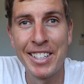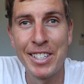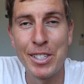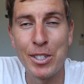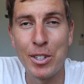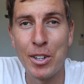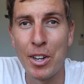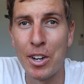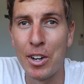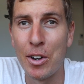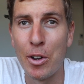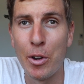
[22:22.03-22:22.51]

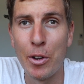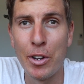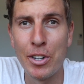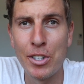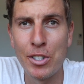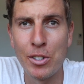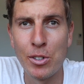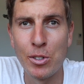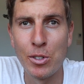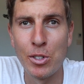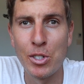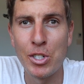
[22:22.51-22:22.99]
So no
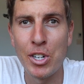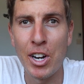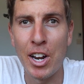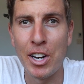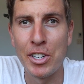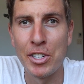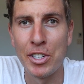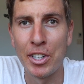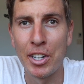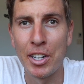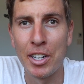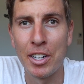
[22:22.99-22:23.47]
issues
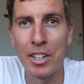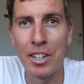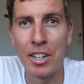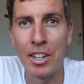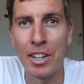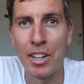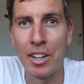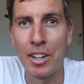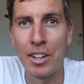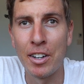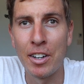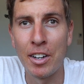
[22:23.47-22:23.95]
charging it,
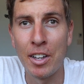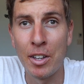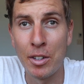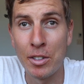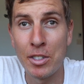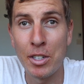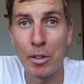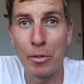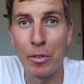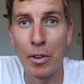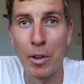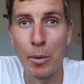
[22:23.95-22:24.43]
and
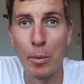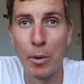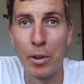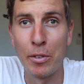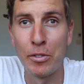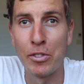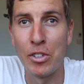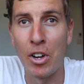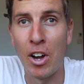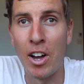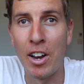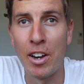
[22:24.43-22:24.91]
it definitely would
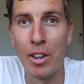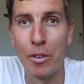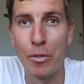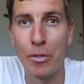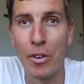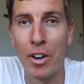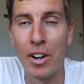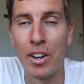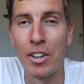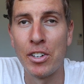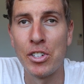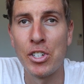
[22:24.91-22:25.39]
have died
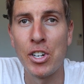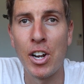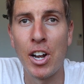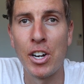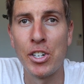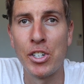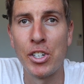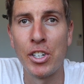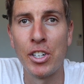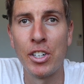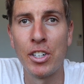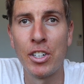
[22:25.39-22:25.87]
if I didn't
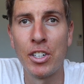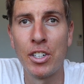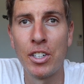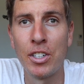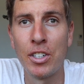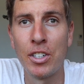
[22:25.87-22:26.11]
charge it.